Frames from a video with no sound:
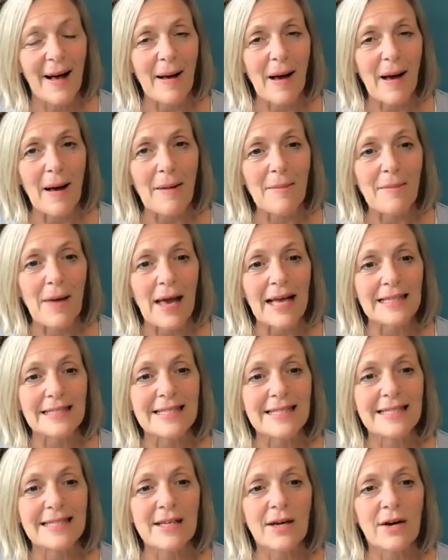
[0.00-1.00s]

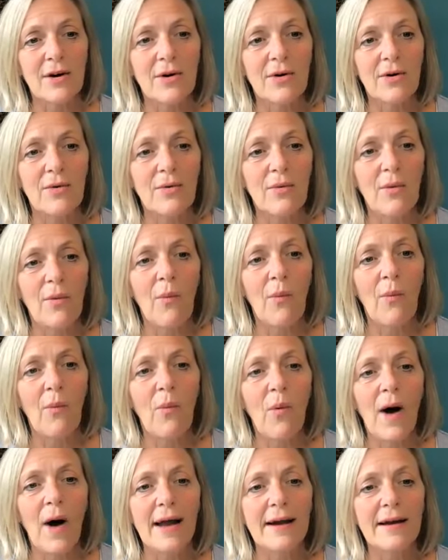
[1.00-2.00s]
And so
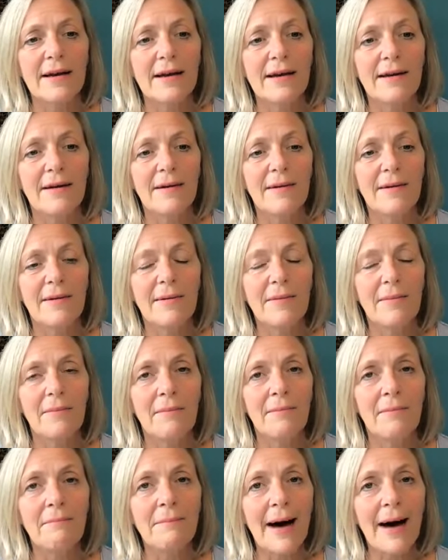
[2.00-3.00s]
what
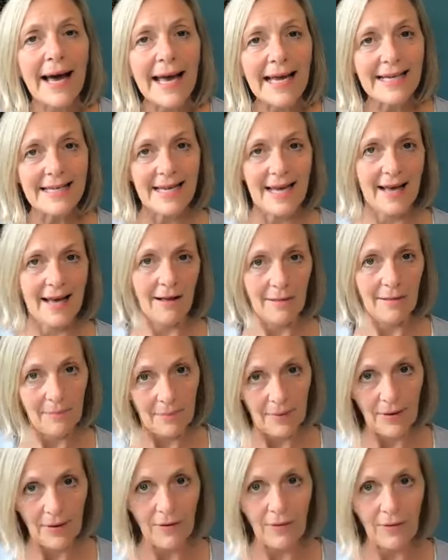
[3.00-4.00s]
might
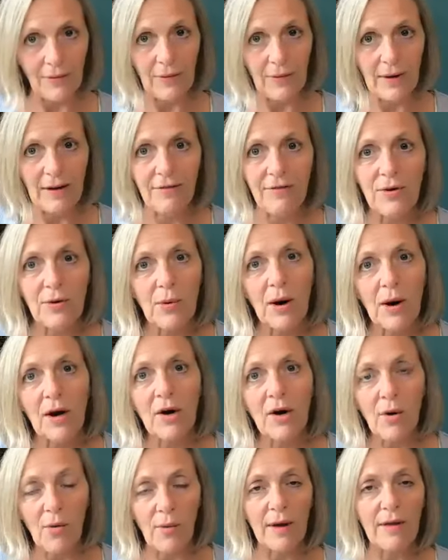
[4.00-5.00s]
help you if you
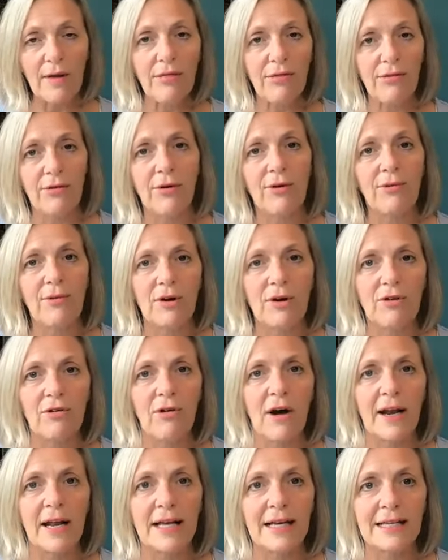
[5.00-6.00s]
are going through a
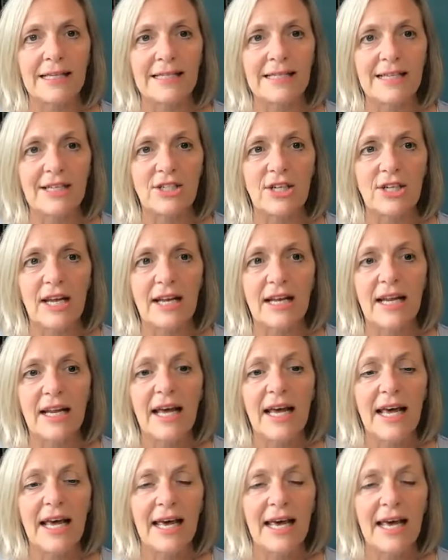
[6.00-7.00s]
chronic condition
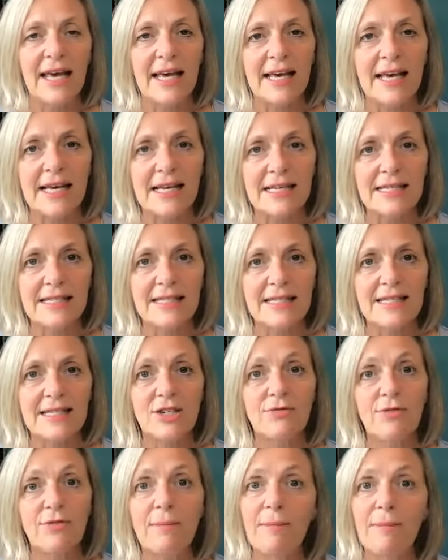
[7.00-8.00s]
is
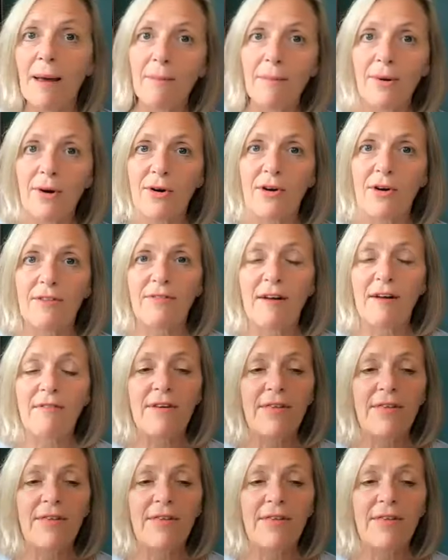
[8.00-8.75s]
to remember,